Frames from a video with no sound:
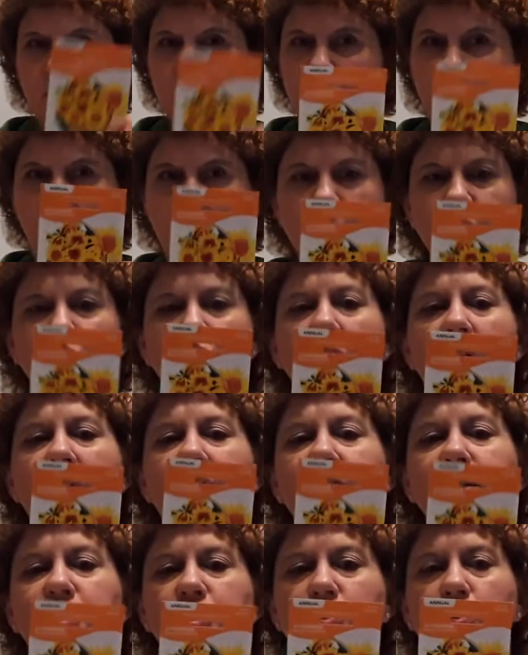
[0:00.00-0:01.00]
I'm
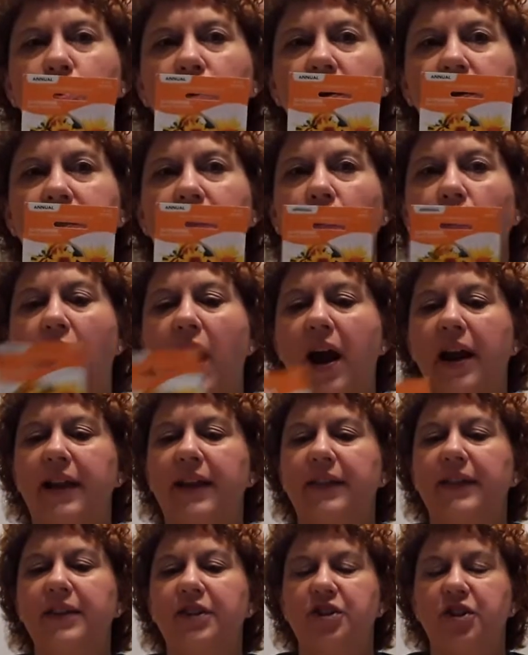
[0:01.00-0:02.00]
trying a shorter variety
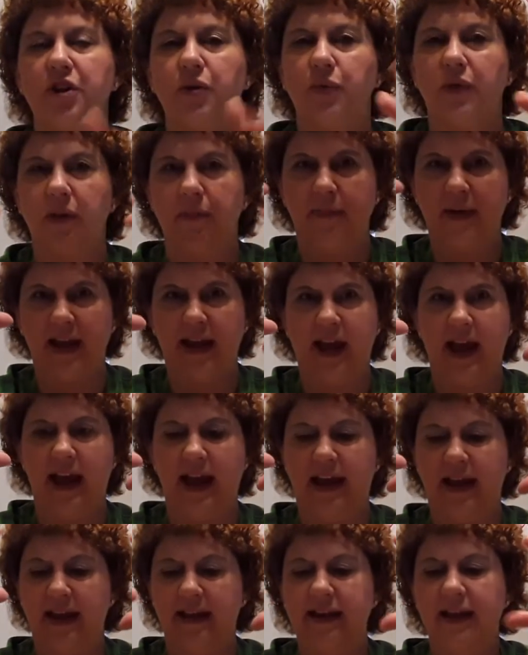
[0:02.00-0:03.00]
this year with a big
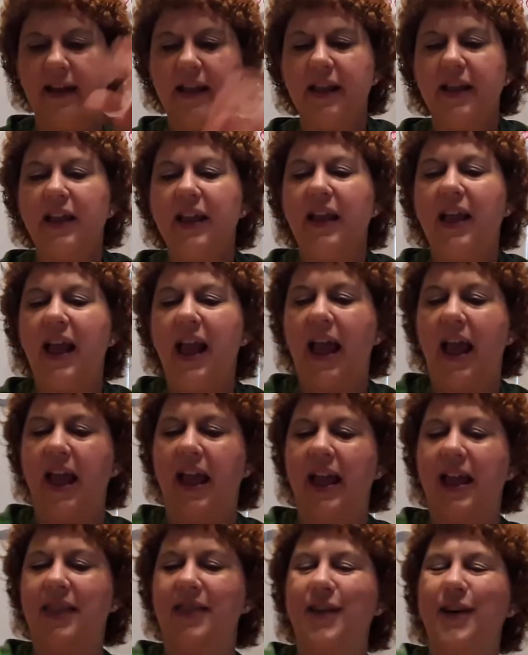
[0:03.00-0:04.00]
head,
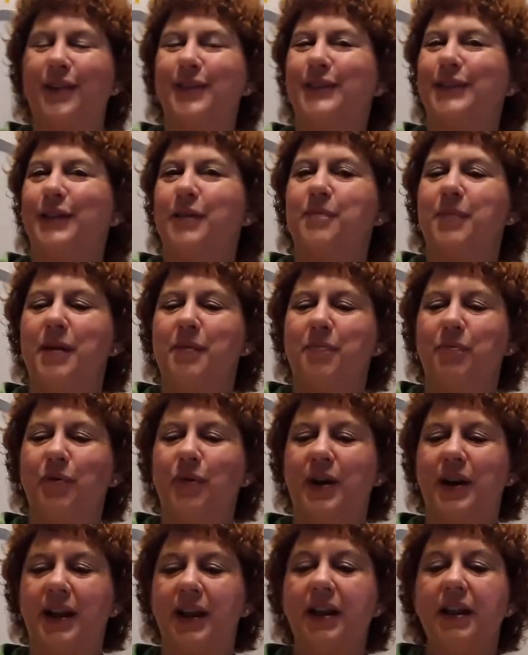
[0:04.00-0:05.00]
and those will be
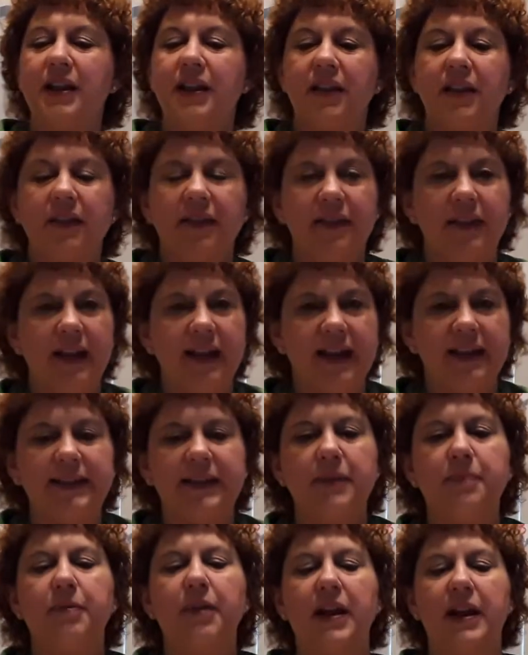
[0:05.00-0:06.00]
pretty.
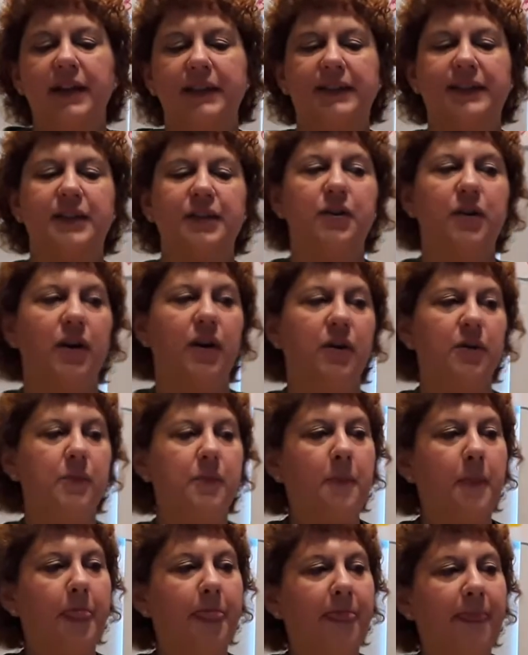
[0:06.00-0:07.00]
Easy plants to grow.
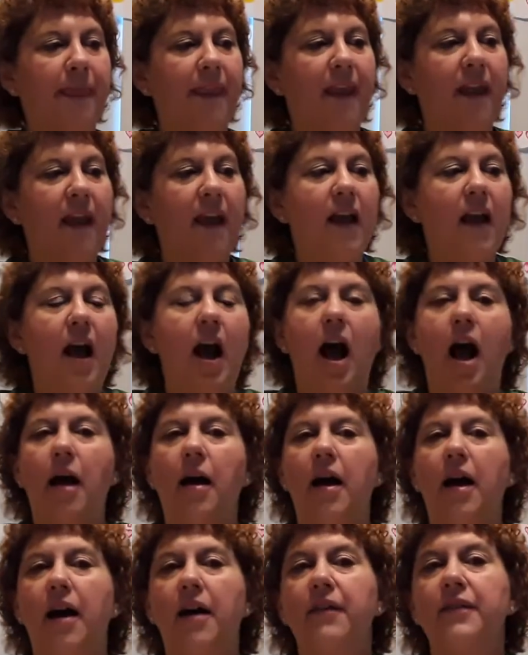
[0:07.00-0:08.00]

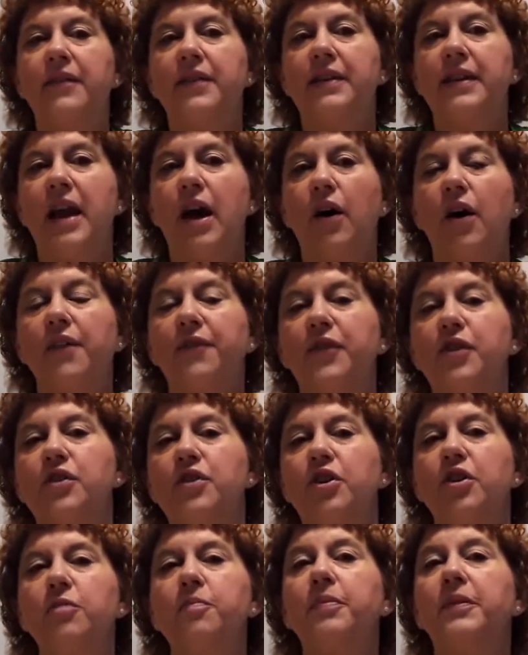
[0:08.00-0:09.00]
Now, if you
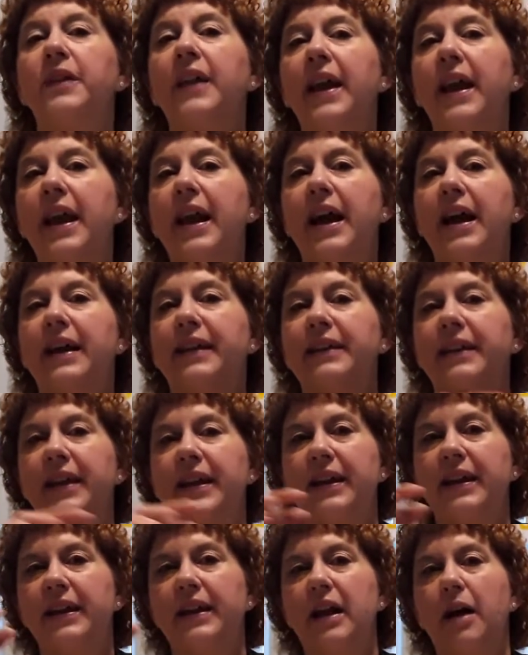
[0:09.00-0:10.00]
do plant
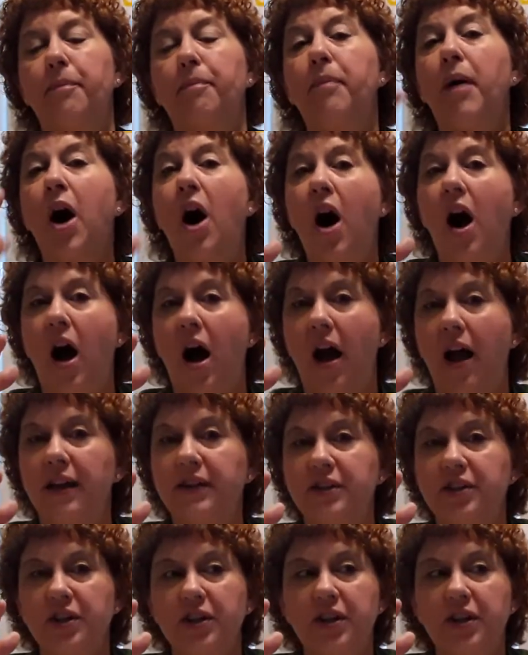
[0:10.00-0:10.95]
in a pot,